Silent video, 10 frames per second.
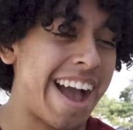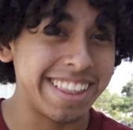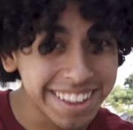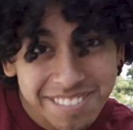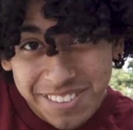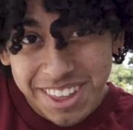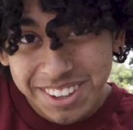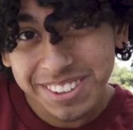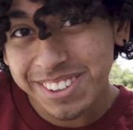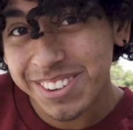I live with,
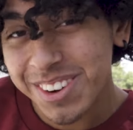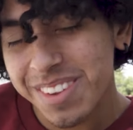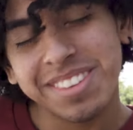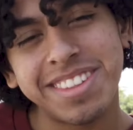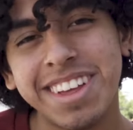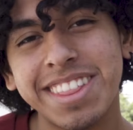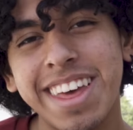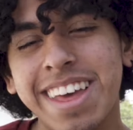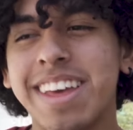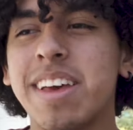they should have told me or something like
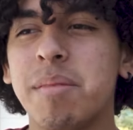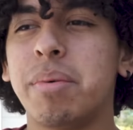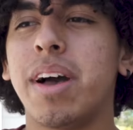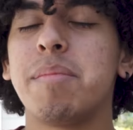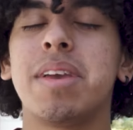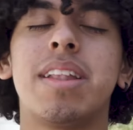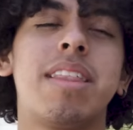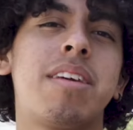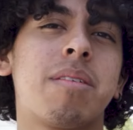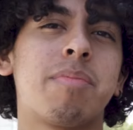that. But I mean,
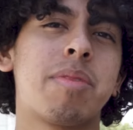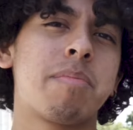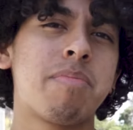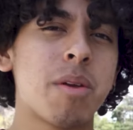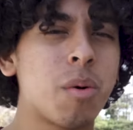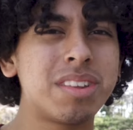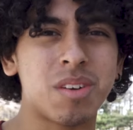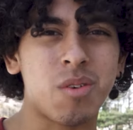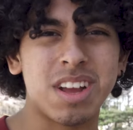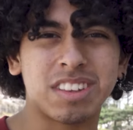there was an
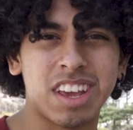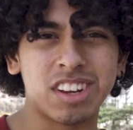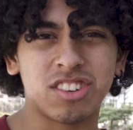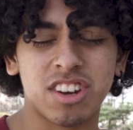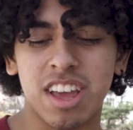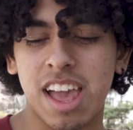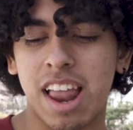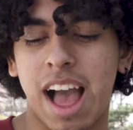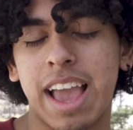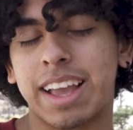orientation and
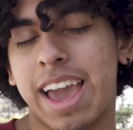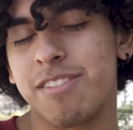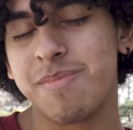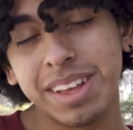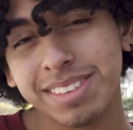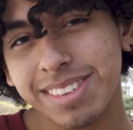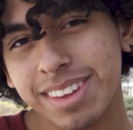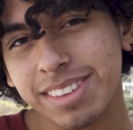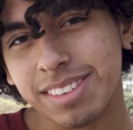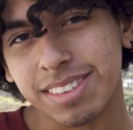I kind of missed
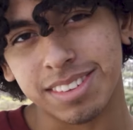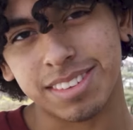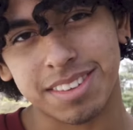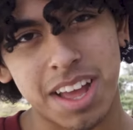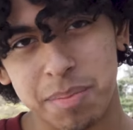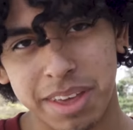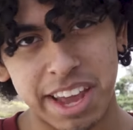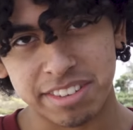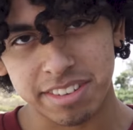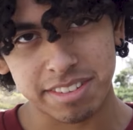it just because
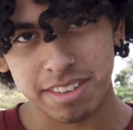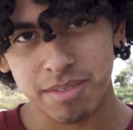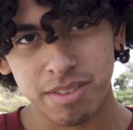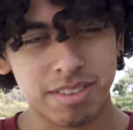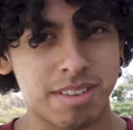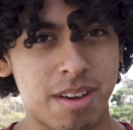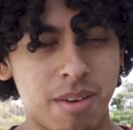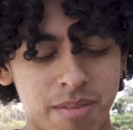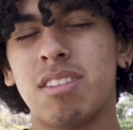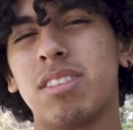complications and stuff. So
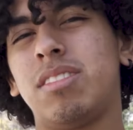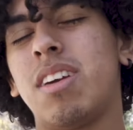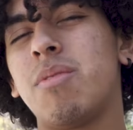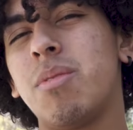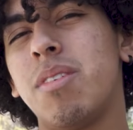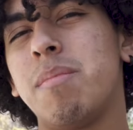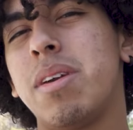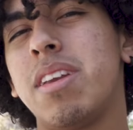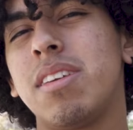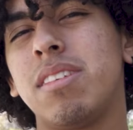there are several
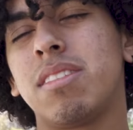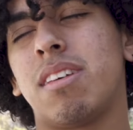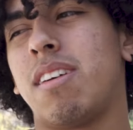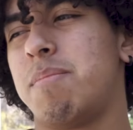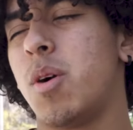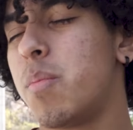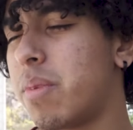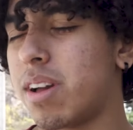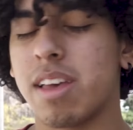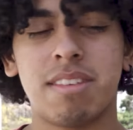amenities, I'm
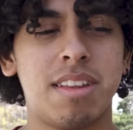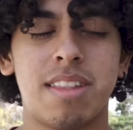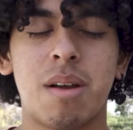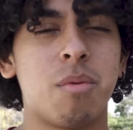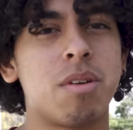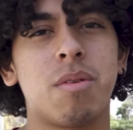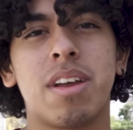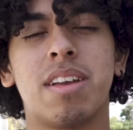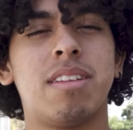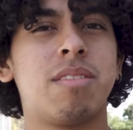hoping I said that word
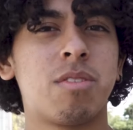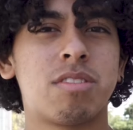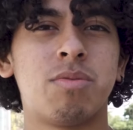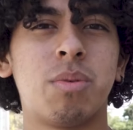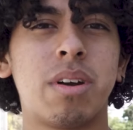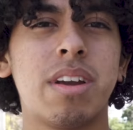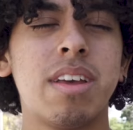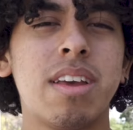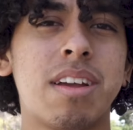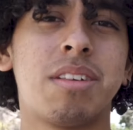right, on the first floor,
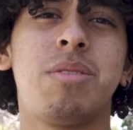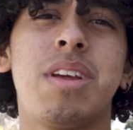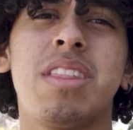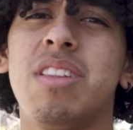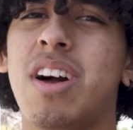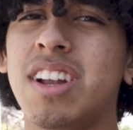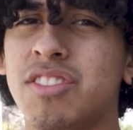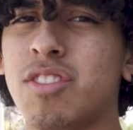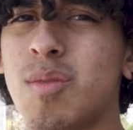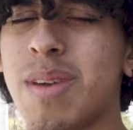including the
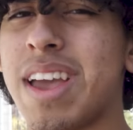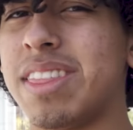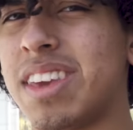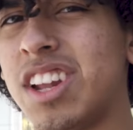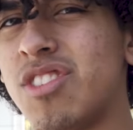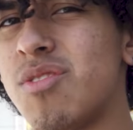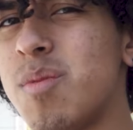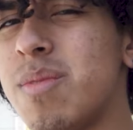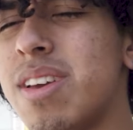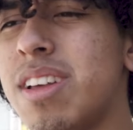laundry room and the kitchen
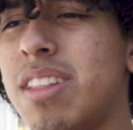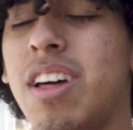room. The